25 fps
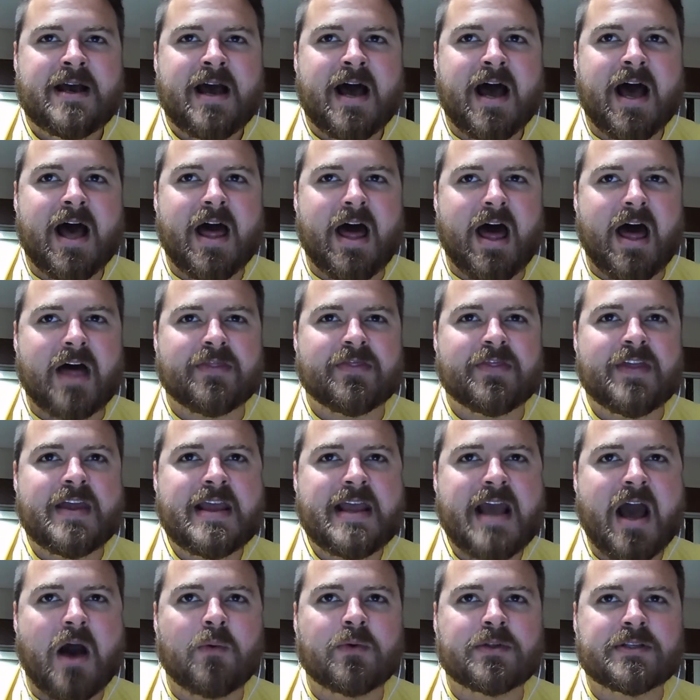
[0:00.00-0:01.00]
I, I think
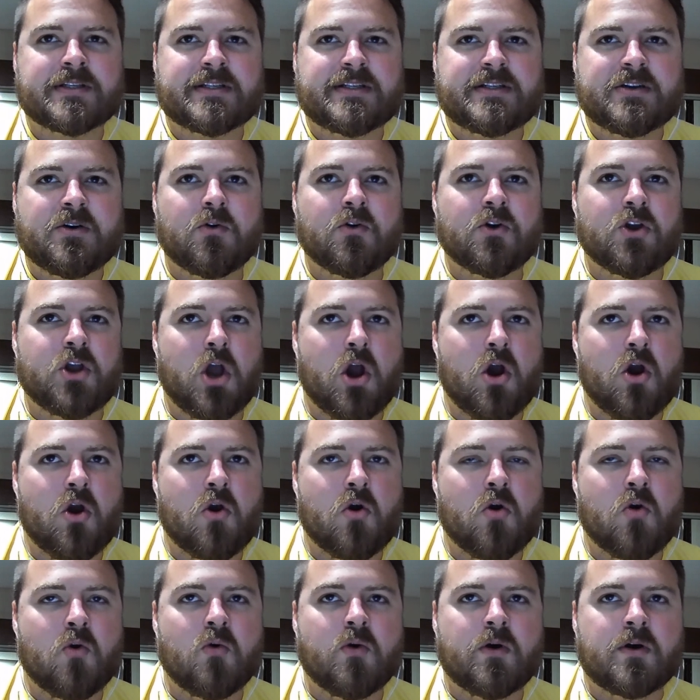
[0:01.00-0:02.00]
I would still
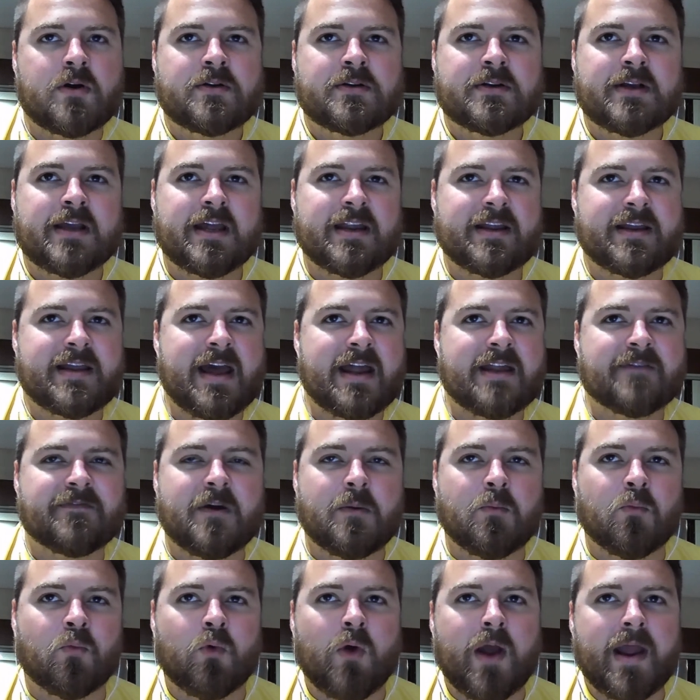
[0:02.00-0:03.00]
go get kind of
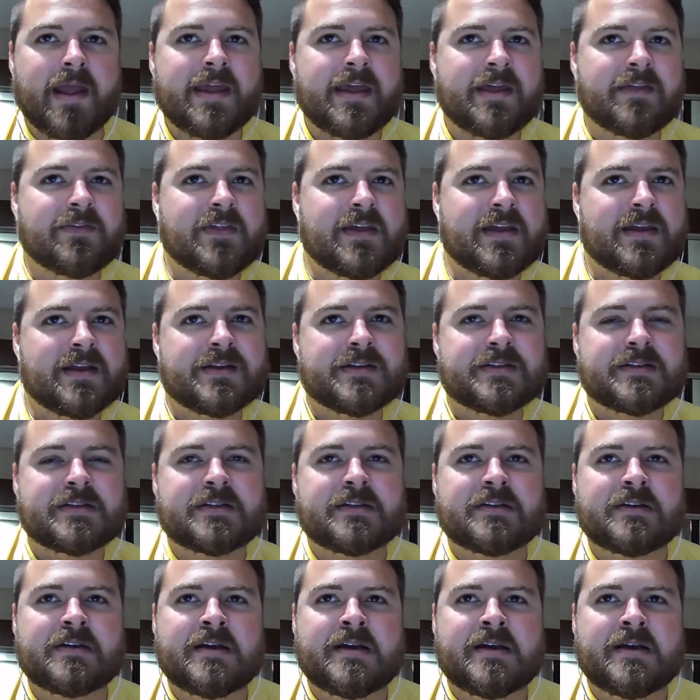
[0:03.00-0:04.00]
I'm ranking these,